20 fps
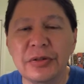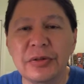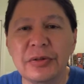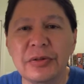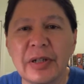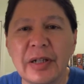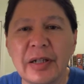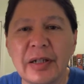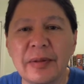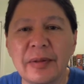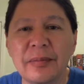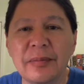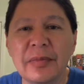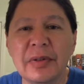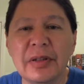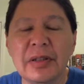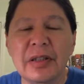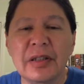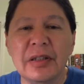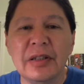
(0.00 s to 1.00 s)
to,
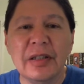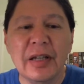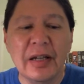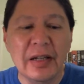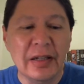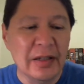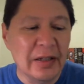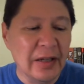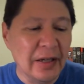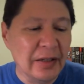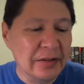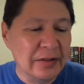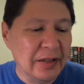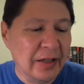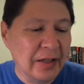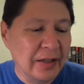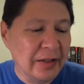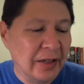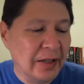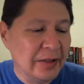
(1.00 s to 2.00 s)

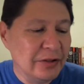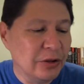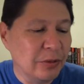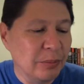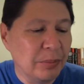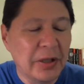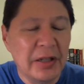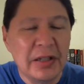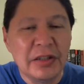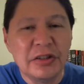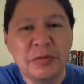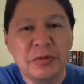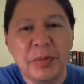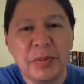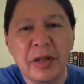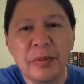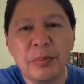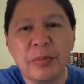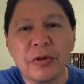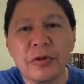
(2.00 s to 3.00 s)
I don't punish
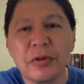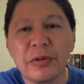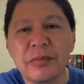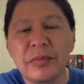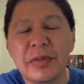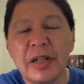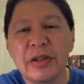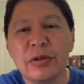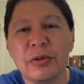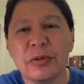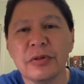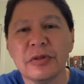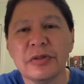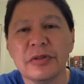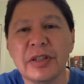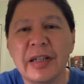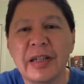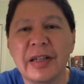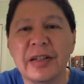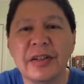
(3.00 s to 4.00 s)
people in order
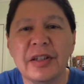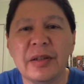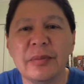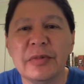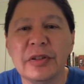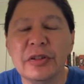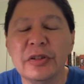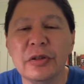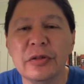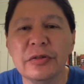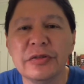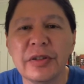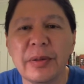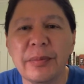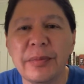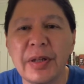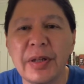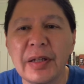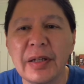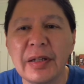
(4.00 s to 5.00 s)
to get them to do
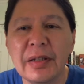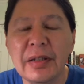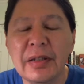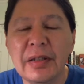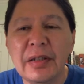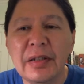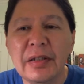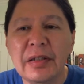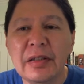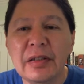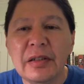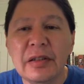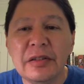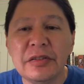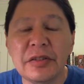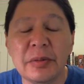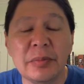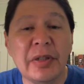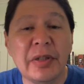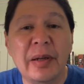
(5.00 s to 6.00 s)
something.
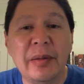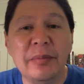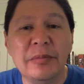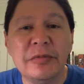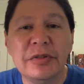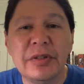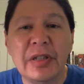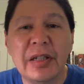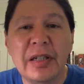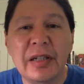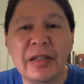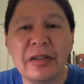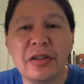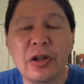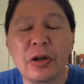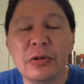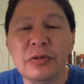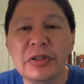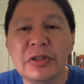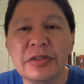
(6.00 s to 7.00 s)
Sometimes
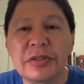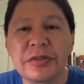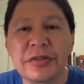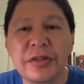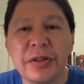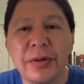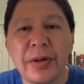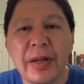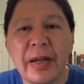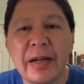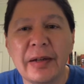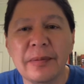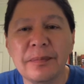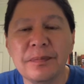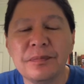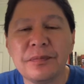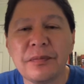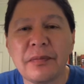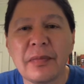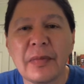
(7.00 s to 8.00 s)
coaches do that.
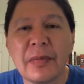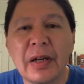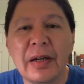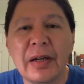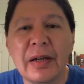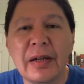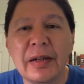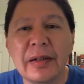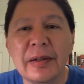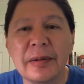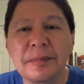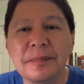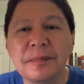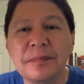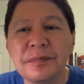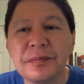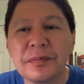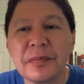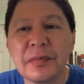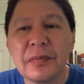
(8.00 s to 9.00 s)

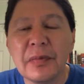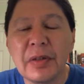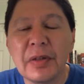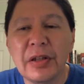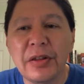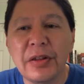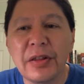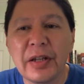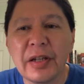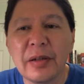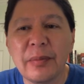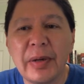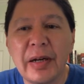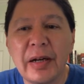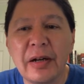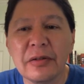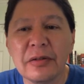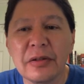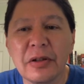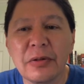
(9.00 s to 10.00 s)
You think
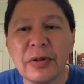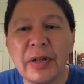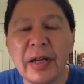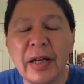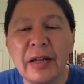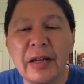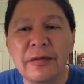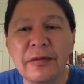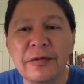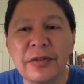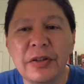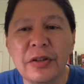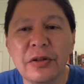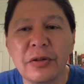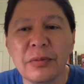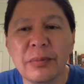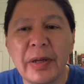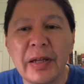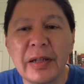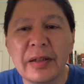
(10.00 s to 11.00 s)
about, okay, if you
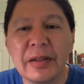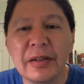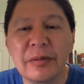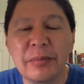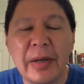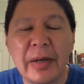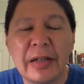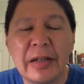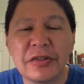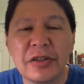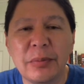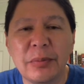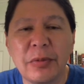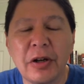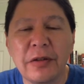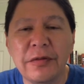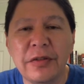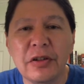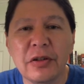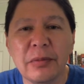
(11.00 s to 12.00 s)
don't make, in
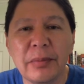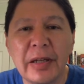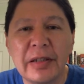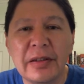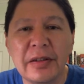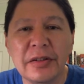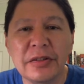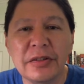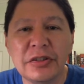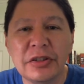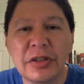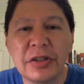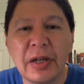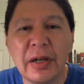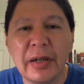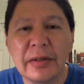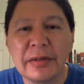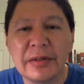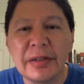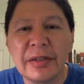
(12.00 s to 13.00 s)
basketball, if you don't make this
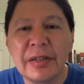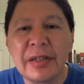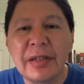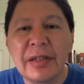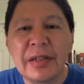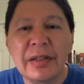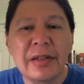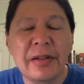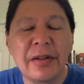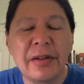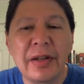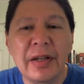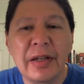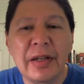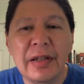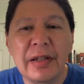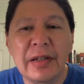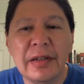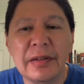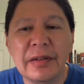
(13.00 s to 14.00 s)
shot,
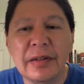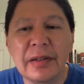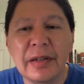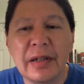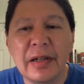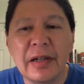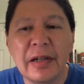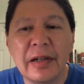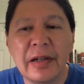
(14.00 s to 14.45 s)
then